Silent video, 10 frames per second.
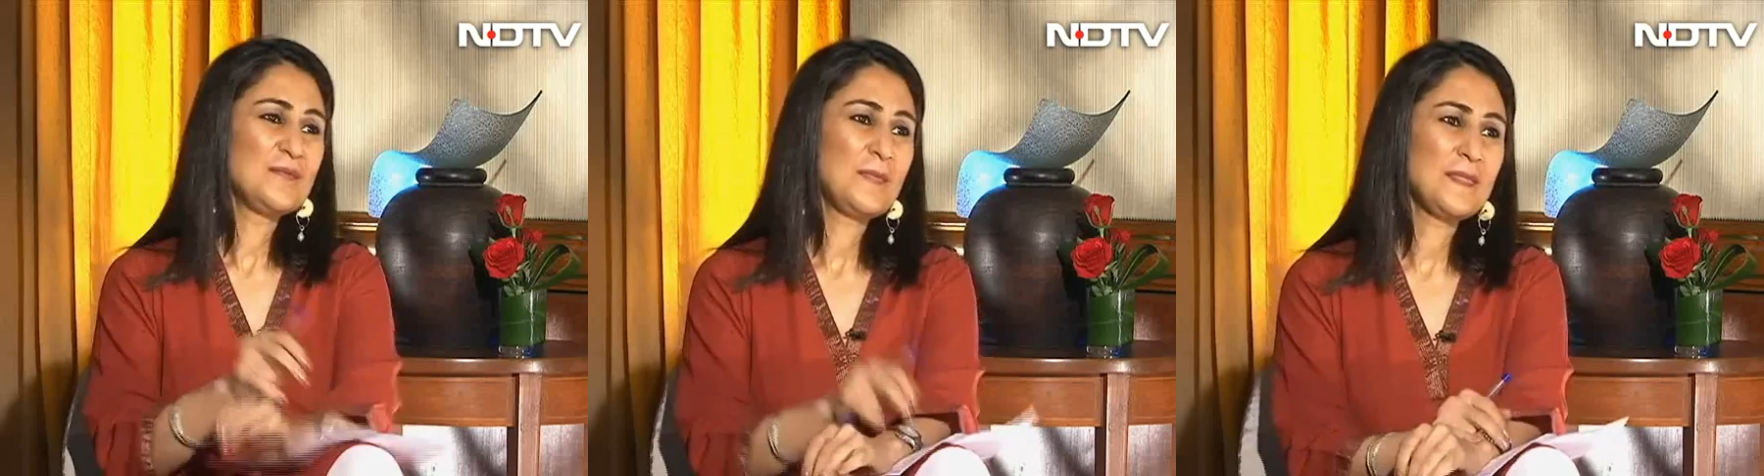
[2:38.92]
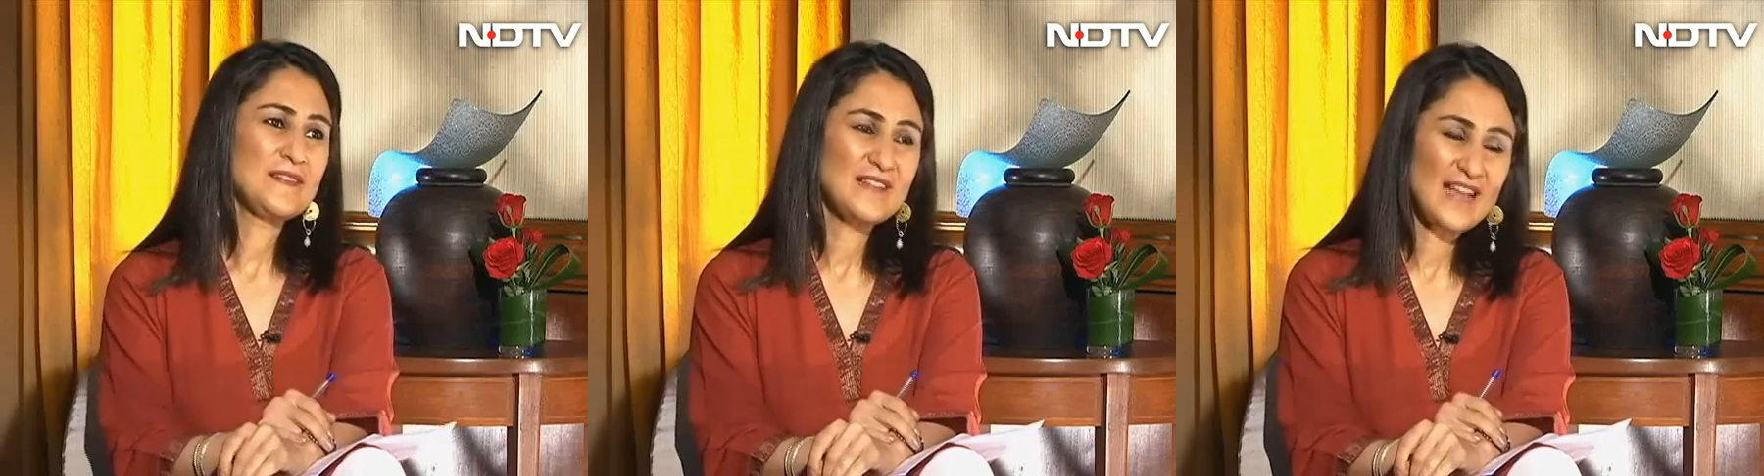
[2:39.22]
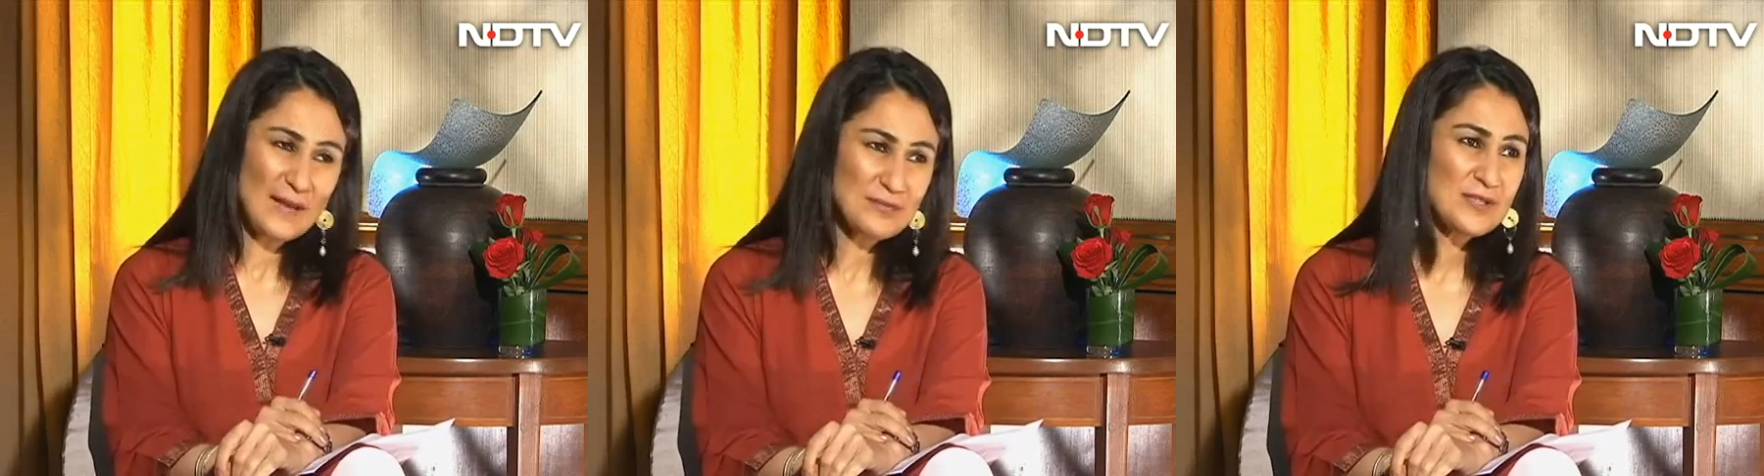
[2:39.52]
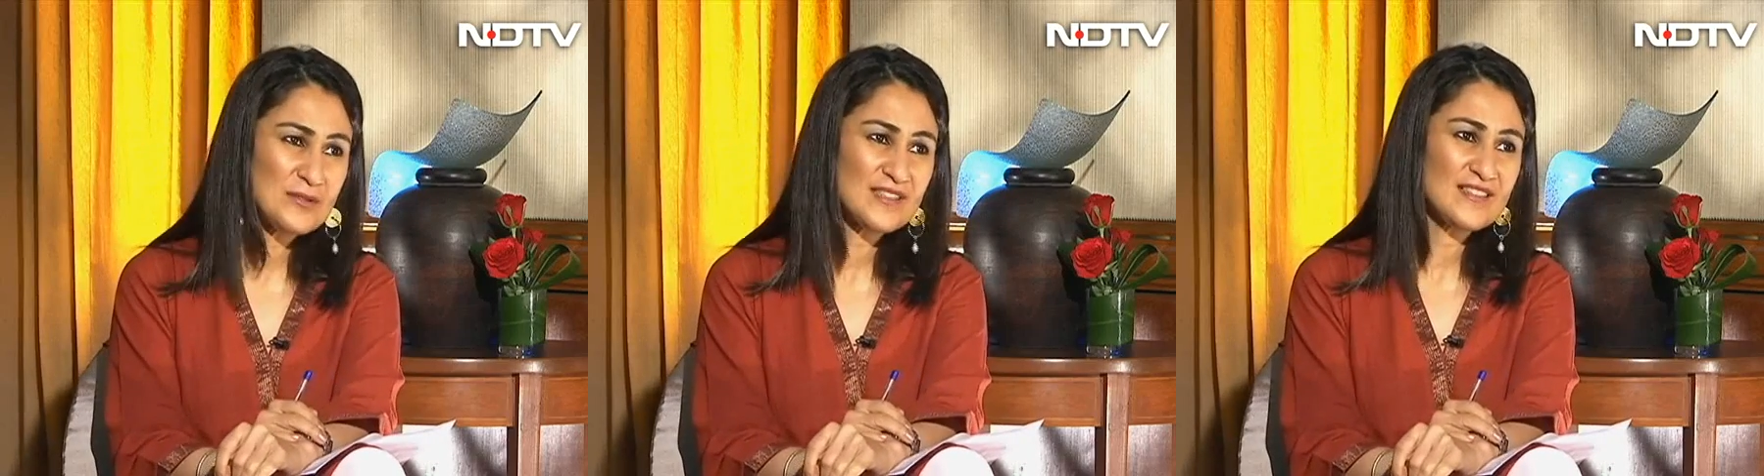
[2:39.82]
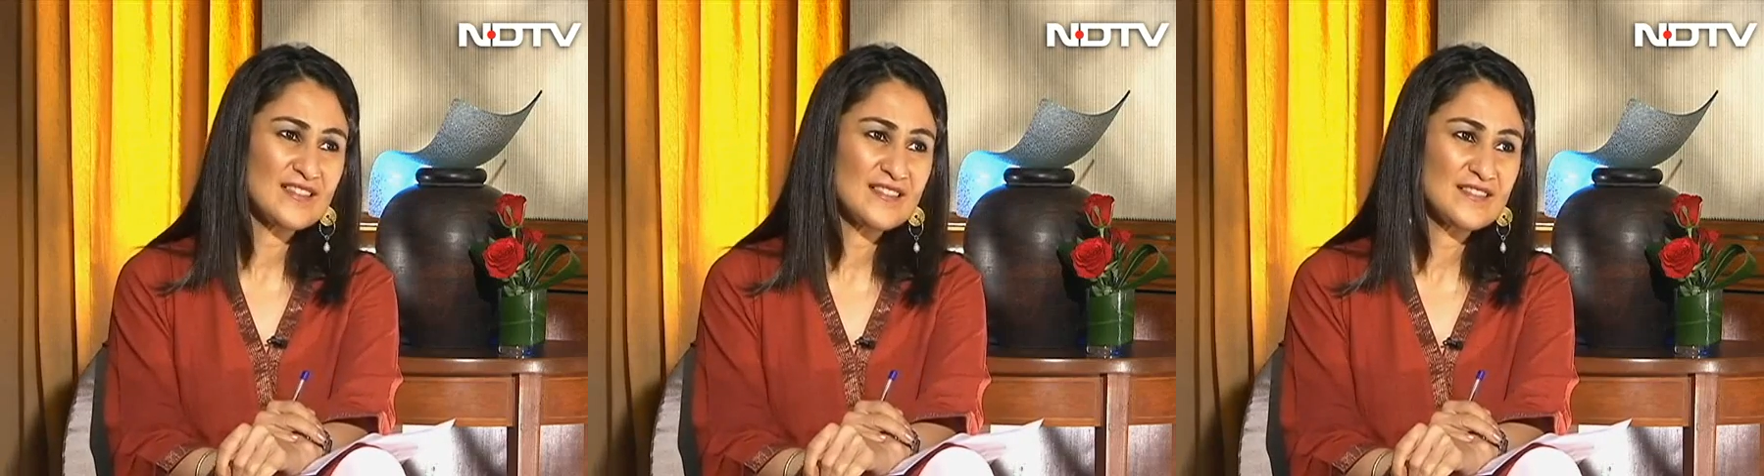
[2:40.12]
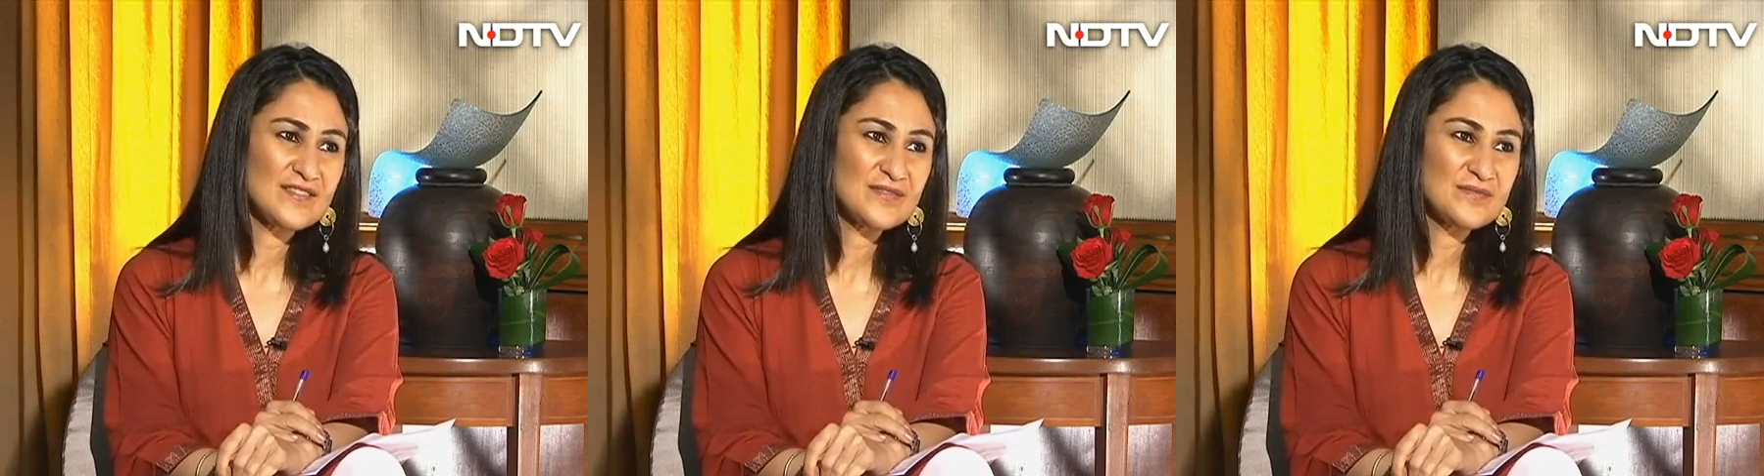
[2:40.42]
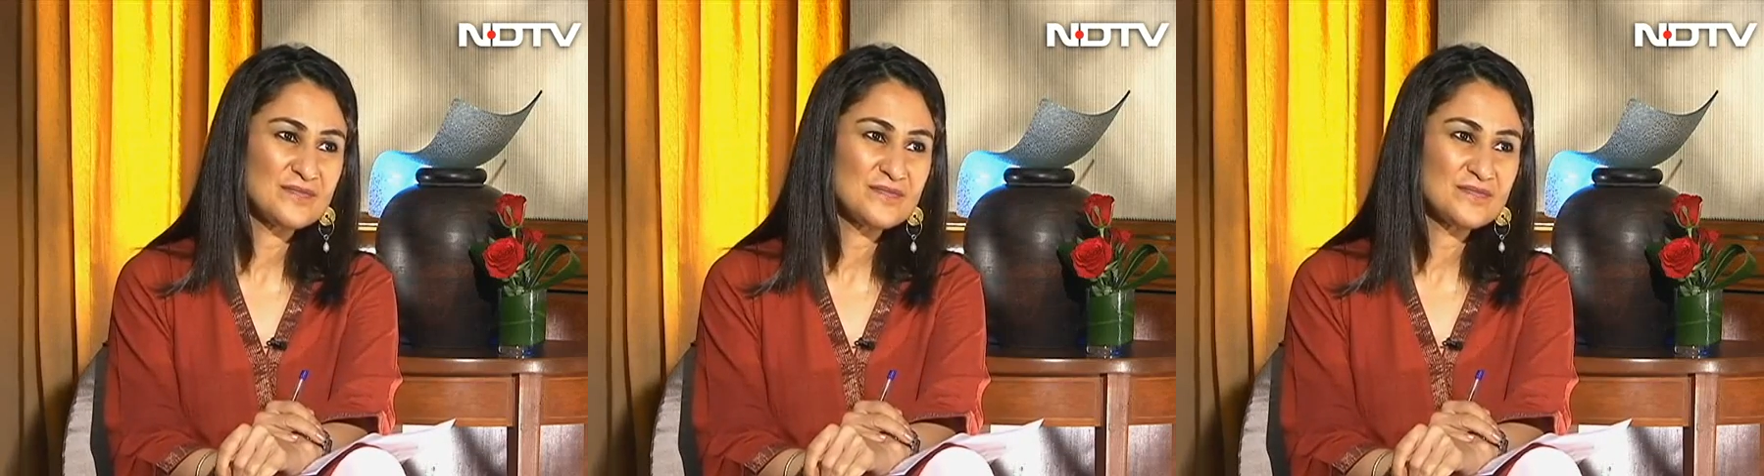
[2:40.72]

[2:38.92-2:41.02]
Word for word: emotions, the way Absolutely. we want to see it, but